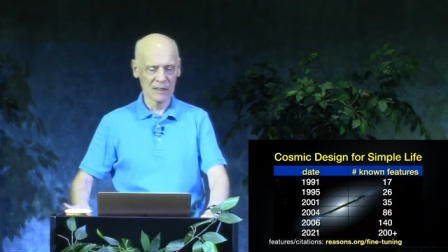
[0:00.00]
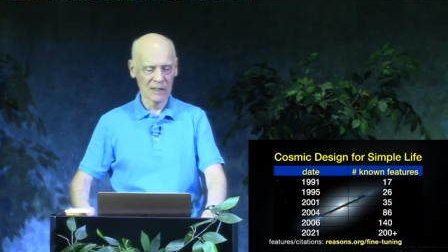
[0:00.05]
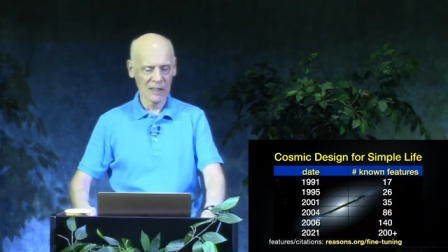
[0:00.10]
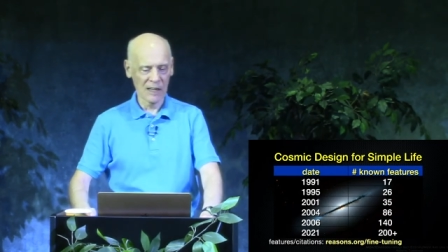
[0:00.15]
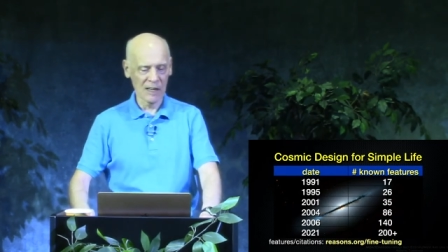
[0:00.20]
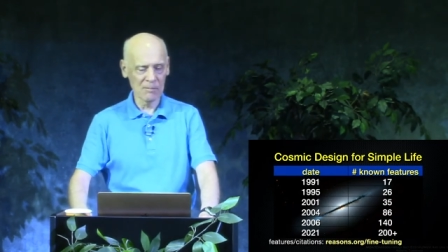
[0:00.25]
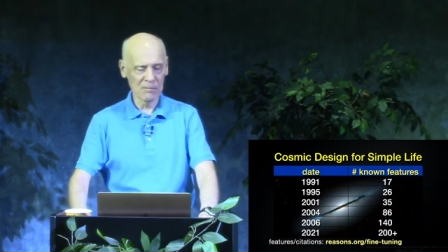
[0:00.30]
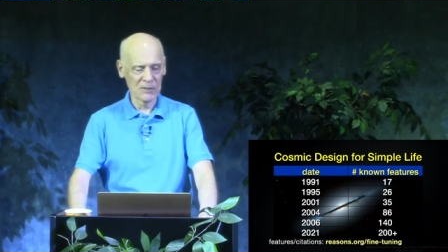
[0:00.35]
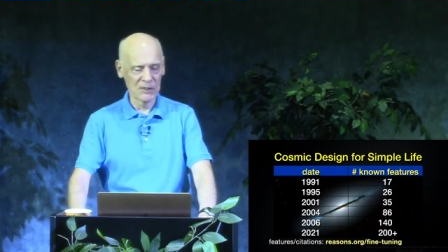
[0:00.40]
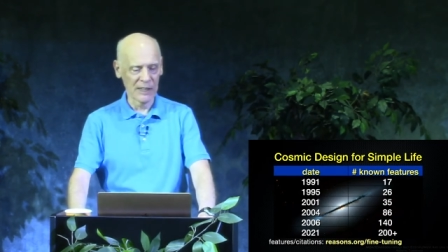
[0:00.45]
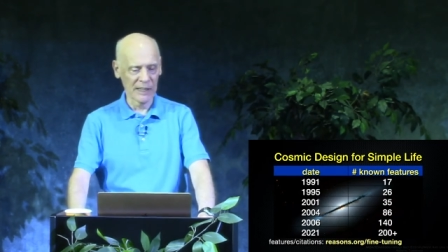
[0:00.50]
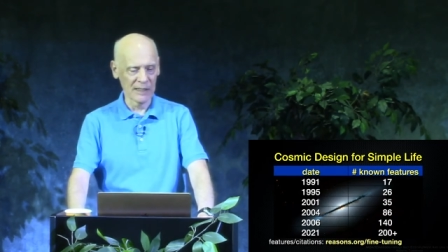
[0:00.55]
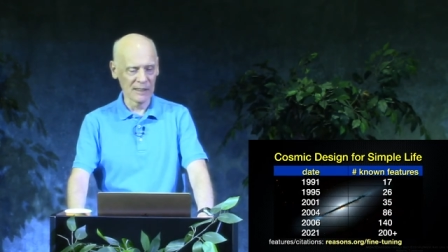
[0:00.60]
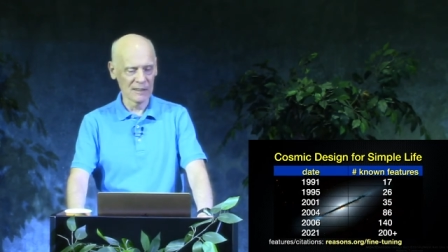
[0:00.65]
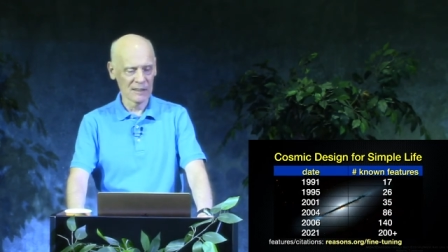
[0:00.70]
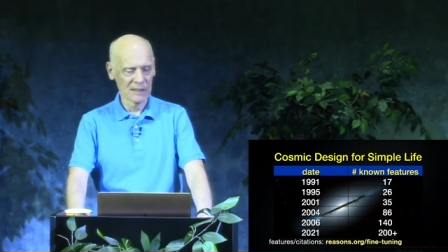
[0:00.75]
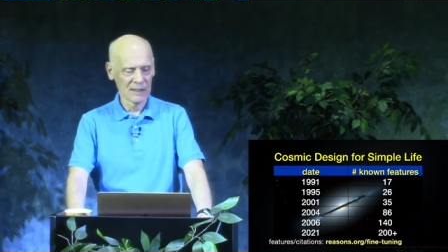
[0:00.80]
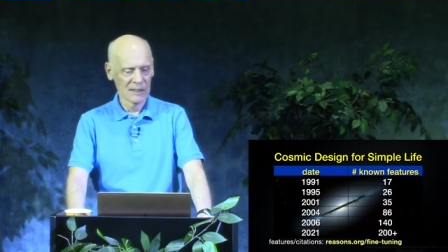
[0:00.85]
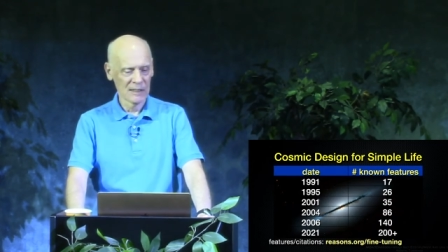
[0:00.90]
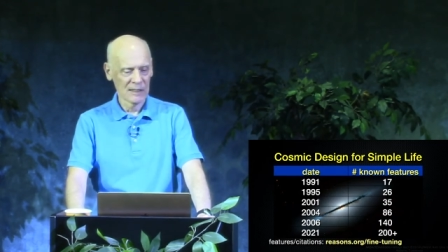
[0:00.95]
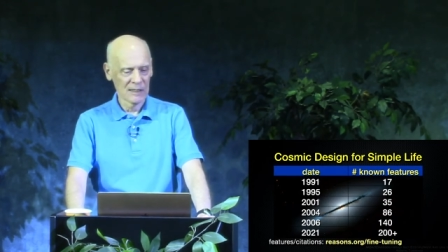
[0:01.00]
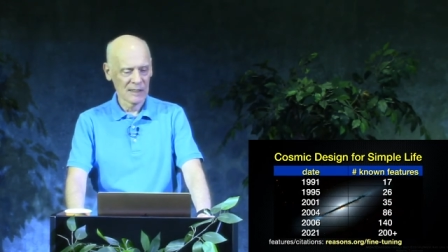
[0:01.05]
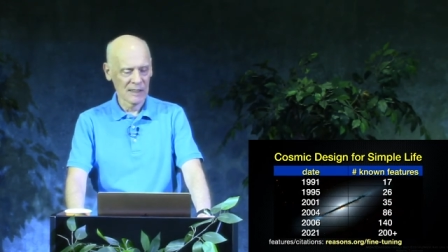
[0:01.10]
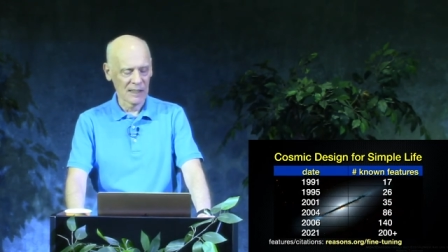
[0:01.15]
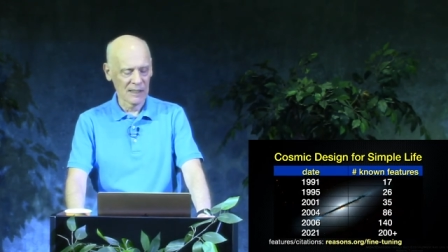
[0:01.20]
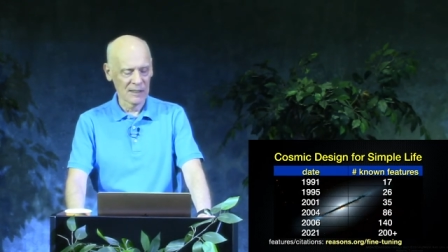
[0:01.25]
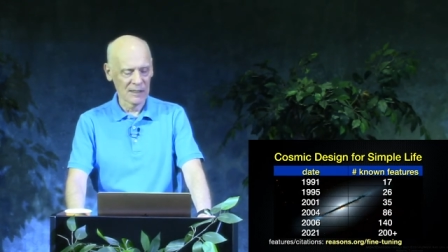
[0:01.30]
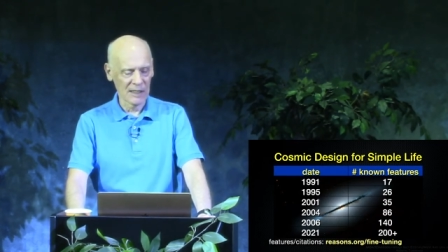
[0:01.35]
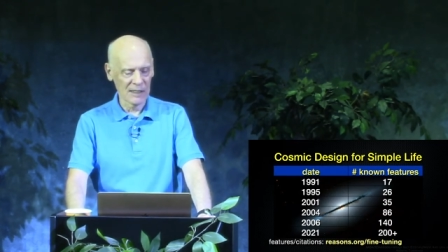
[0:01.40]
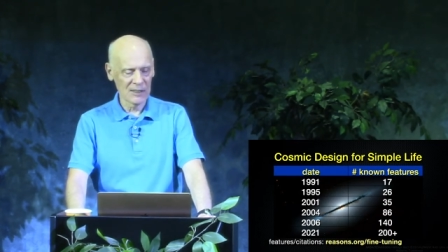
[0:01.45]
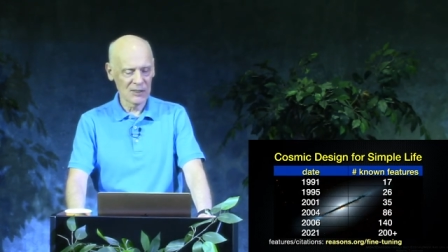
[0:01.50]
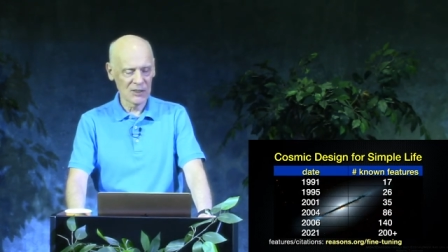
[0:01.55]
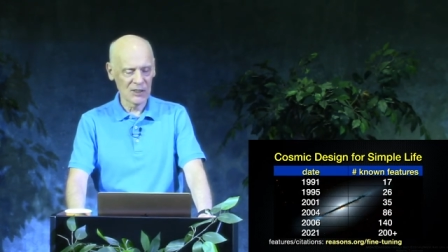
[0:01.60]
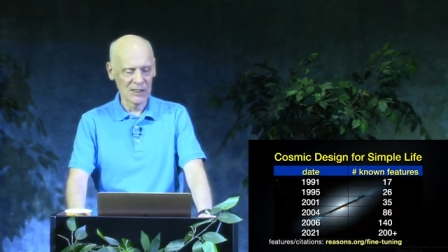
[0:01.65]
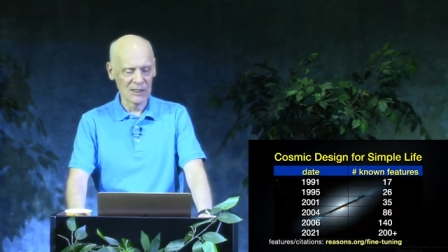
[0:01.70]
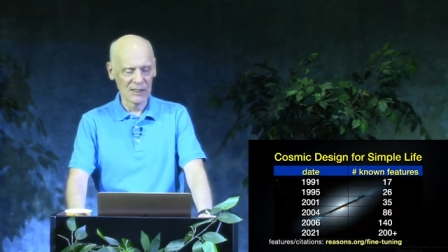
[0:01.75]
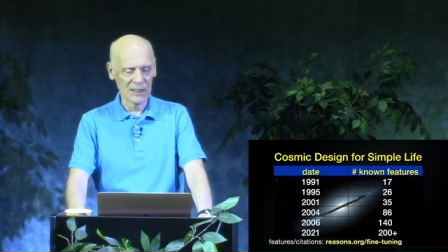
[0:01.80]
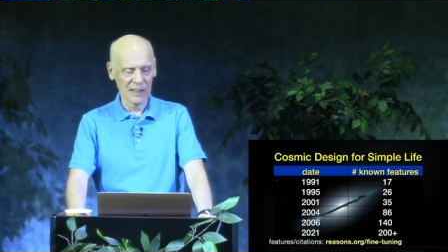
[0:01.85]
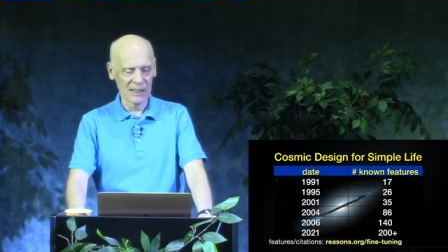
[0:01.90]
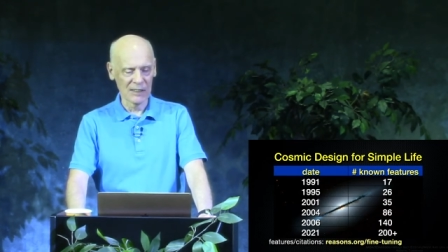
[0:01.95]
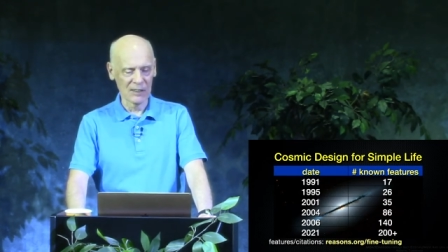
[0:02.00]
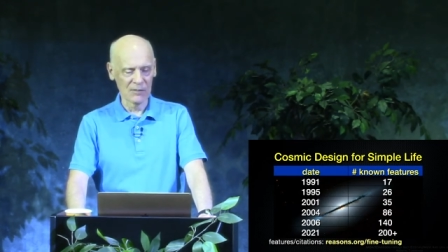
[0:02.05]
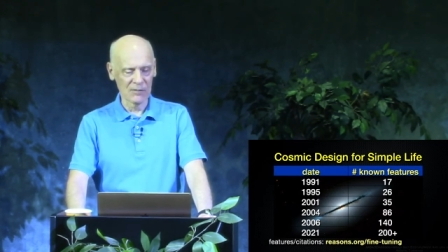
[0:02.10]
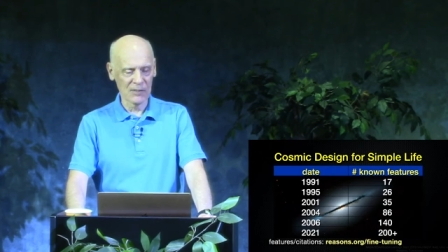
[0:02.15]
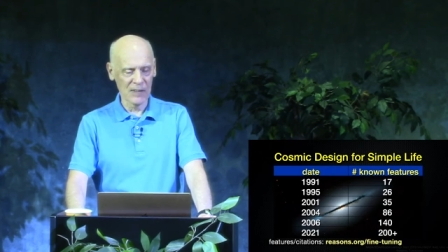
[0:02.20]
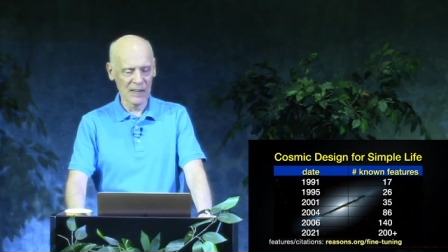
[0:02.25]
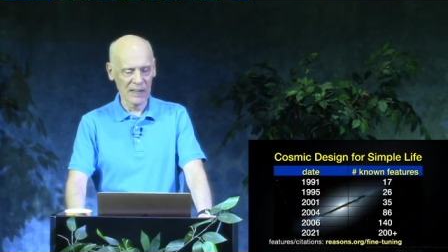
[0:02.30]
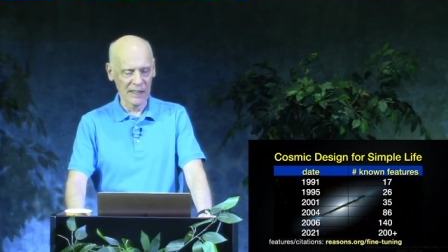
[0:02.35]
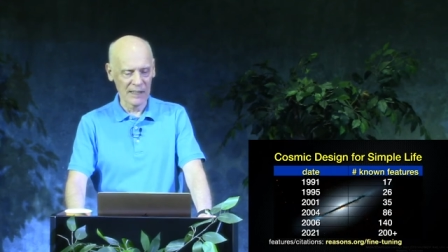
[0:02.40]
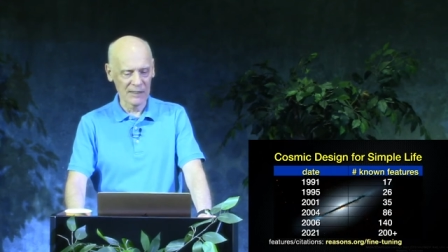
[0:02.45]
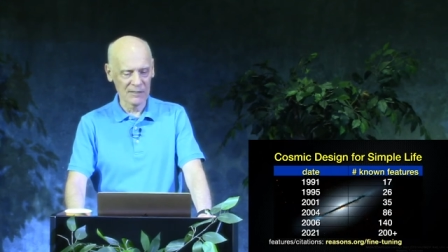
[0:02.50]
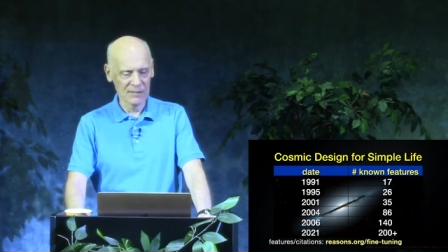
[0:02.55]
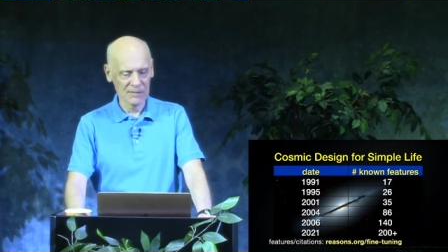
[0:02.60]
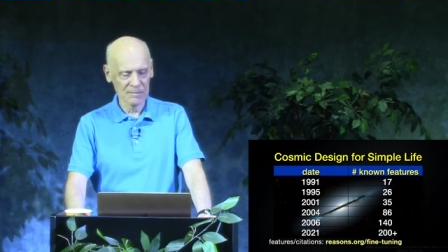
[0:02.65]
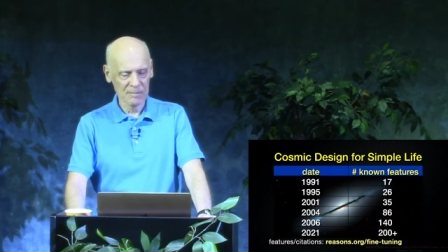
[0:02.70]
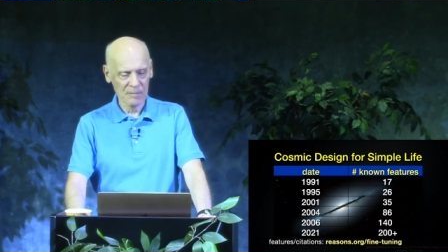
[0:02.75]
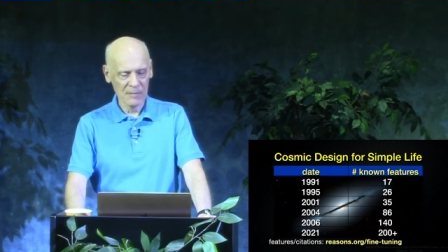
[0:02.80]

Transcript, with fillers: update in 1995,